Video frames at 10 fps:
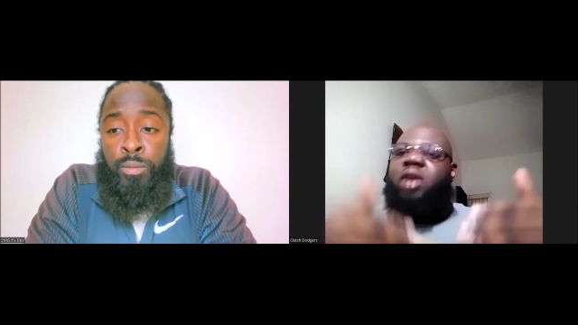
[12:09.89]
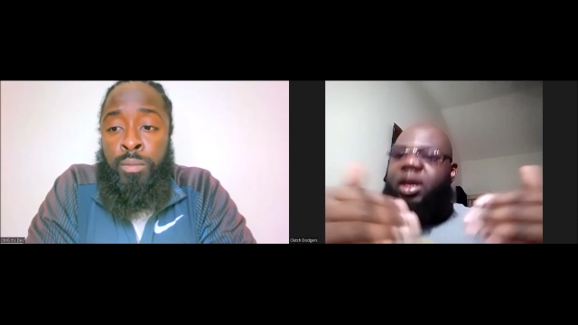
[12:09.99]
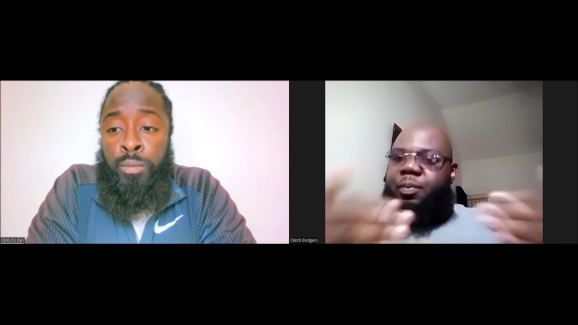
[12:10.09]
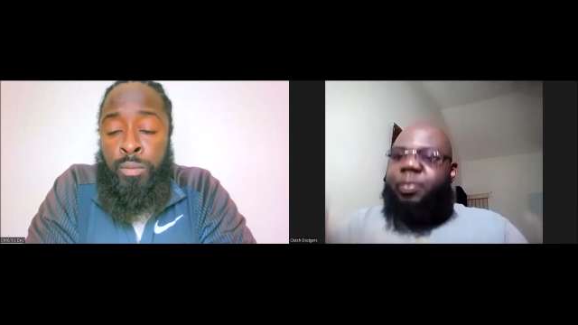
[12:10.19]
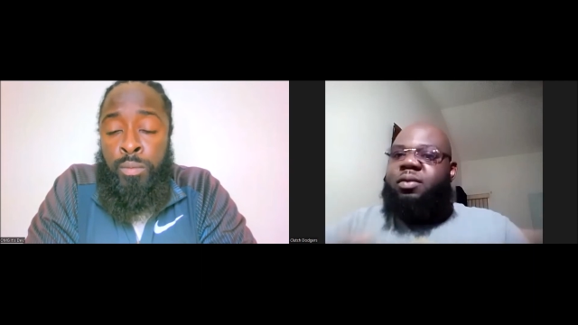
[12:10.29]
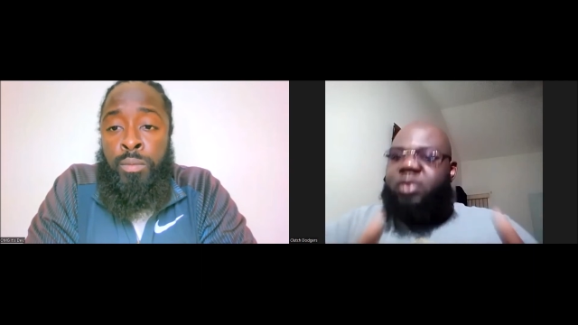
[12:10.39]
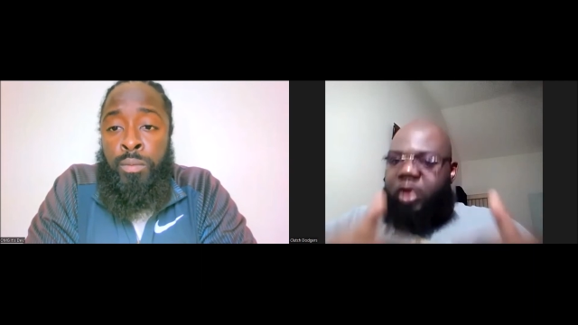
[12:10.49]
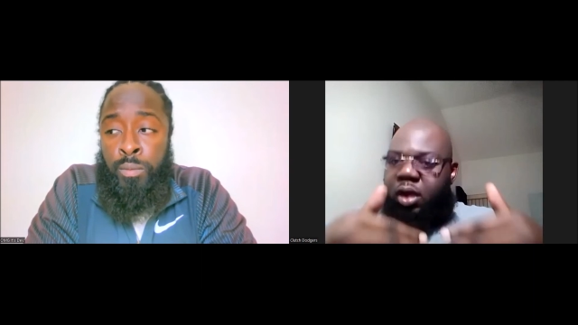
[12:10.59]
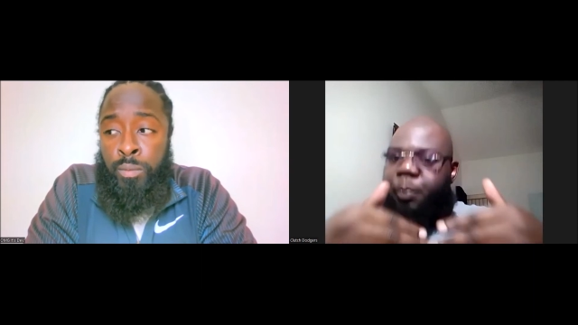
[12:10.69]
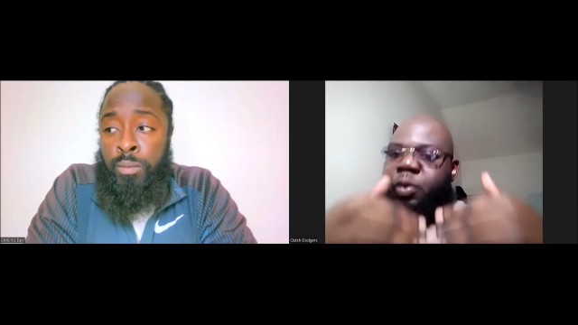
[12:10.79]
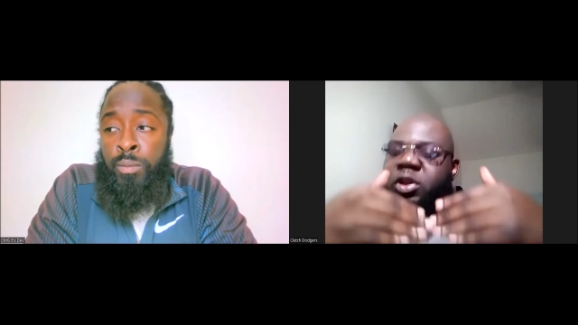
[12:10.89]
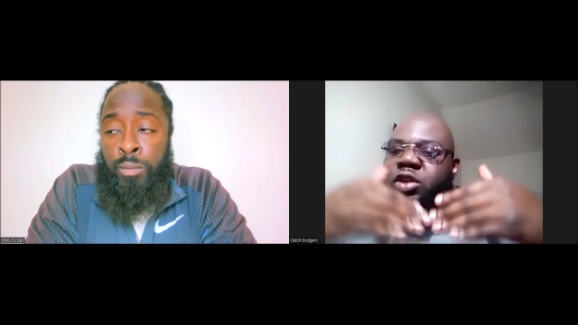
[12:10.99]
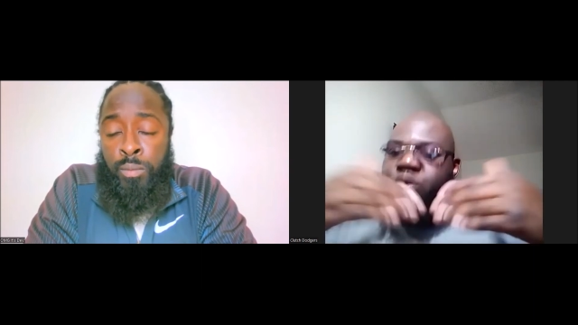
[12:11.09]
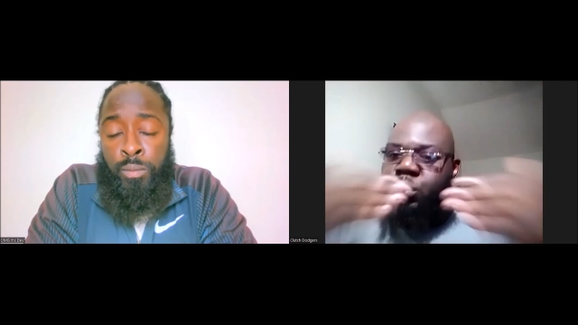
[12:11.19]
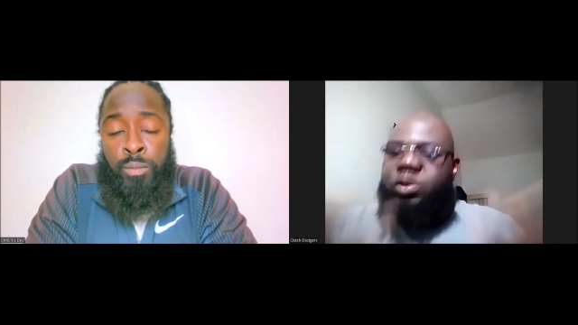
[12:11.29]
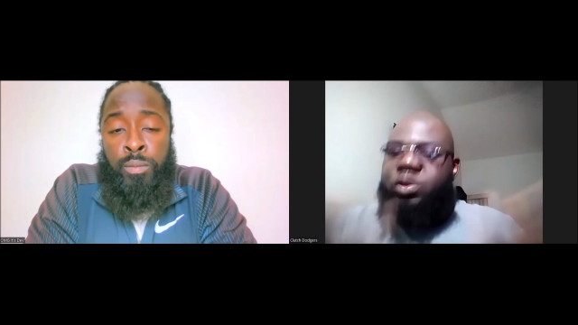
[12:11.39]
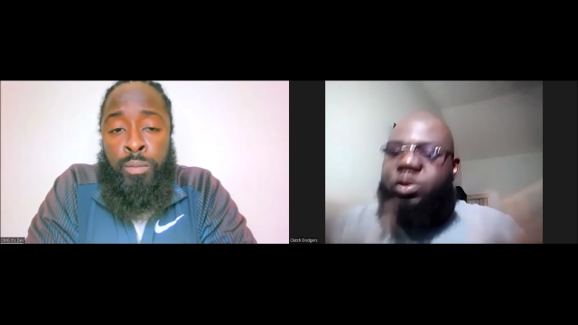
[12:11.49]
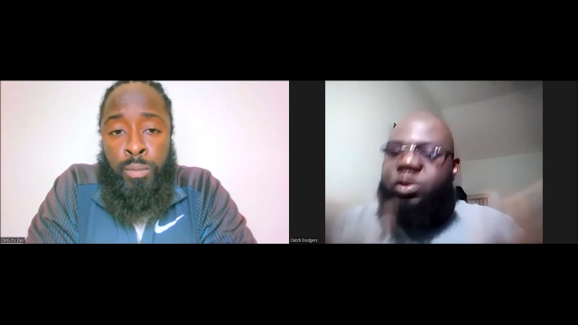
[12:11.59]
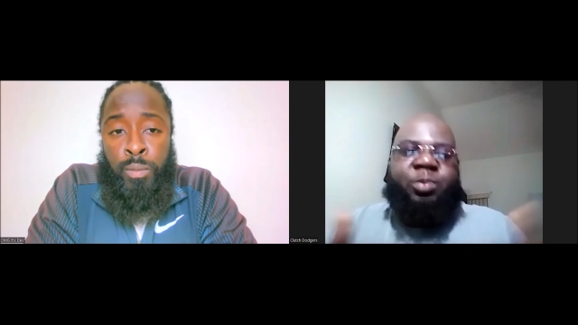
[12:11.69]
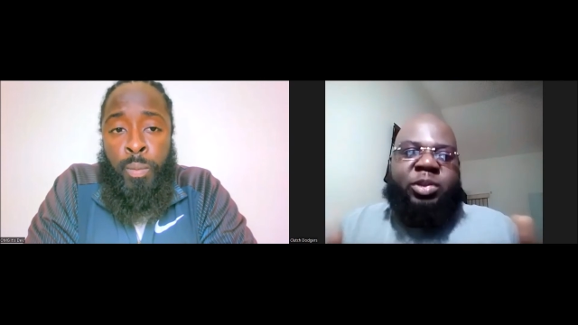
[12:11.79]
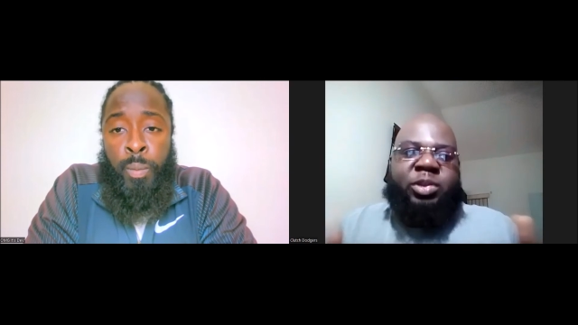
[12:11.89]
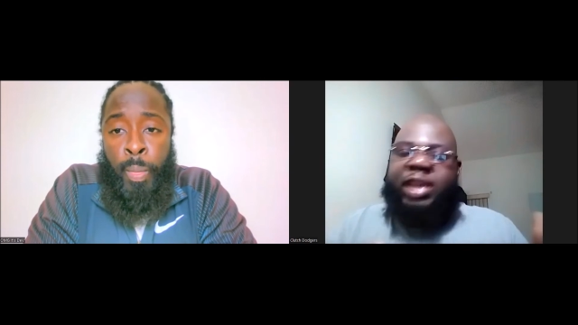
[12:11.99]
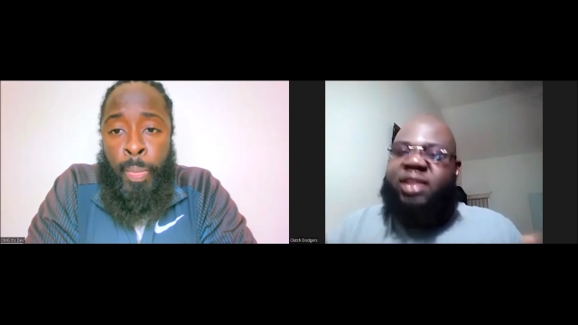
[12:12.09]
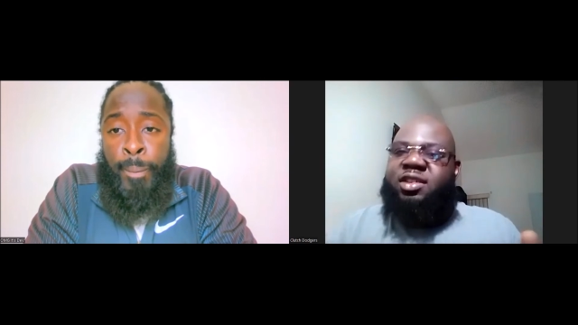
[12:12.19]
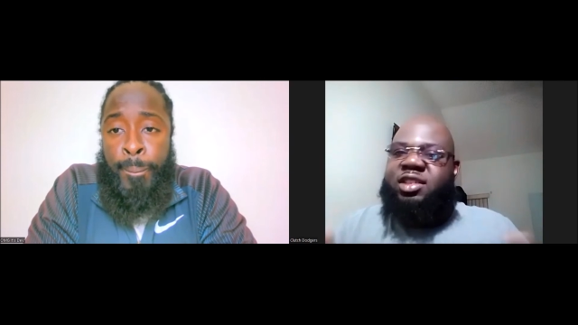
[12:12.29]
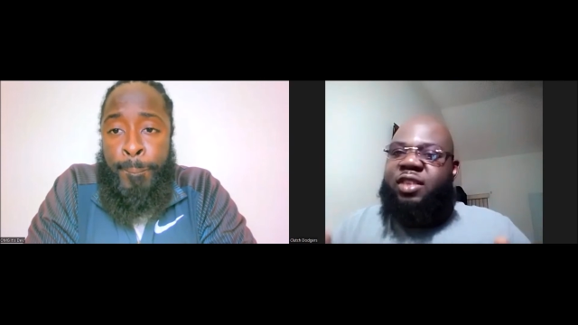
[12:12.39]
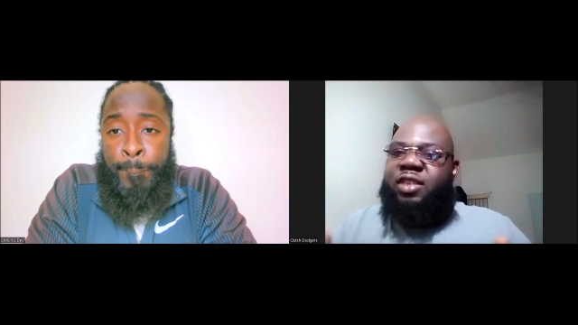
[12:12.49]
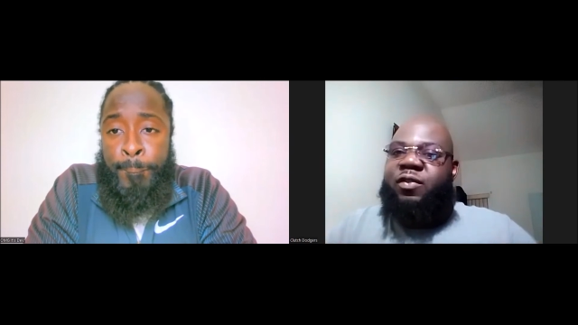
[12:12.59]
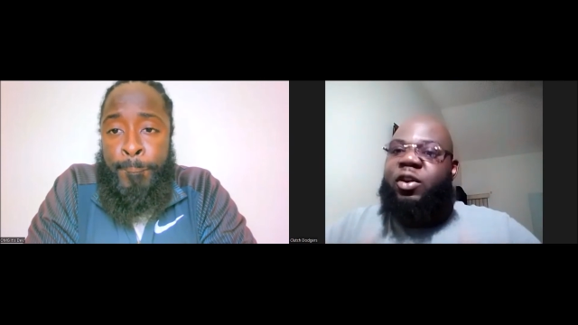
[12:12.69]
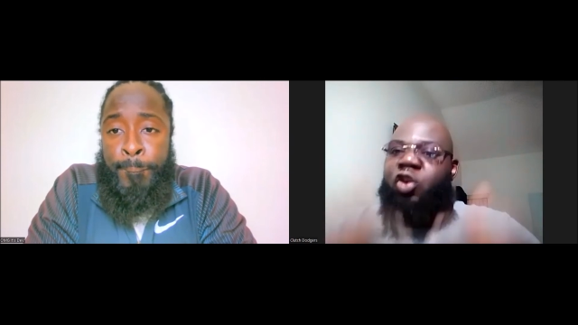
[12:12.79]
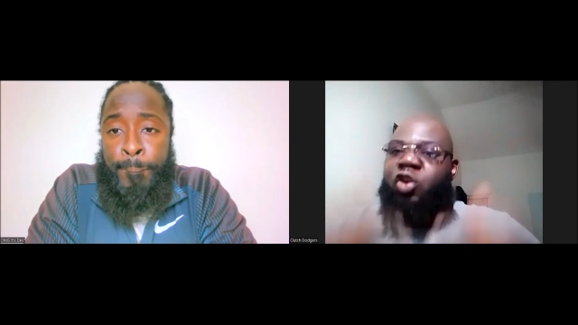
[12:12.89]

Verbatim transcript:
Speaker 1: And do things to protect yourself if you're